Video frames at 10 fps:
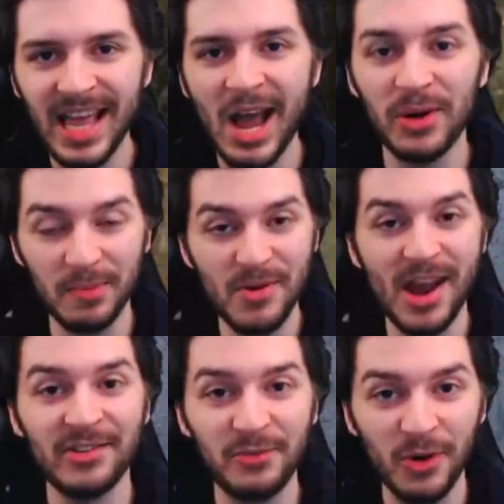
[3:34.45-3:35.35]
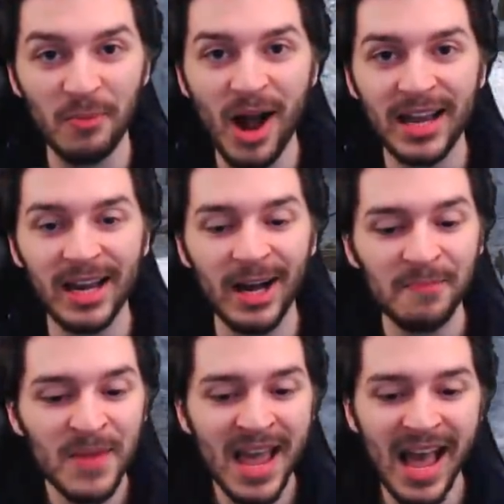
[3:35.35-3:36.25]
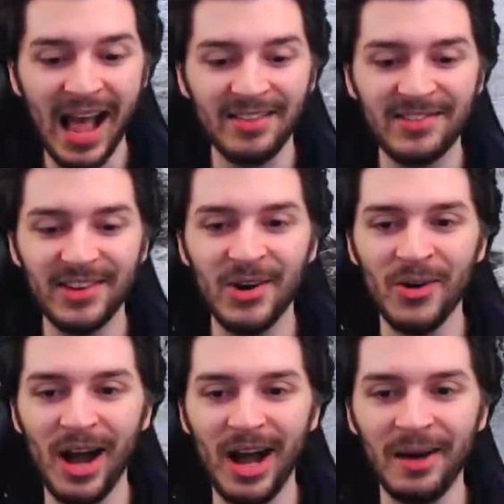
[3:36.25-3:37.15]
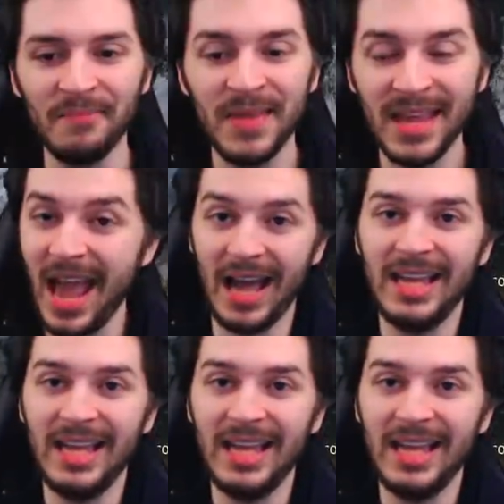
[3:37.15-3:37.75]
there with a present for Mikah. And so, yeah,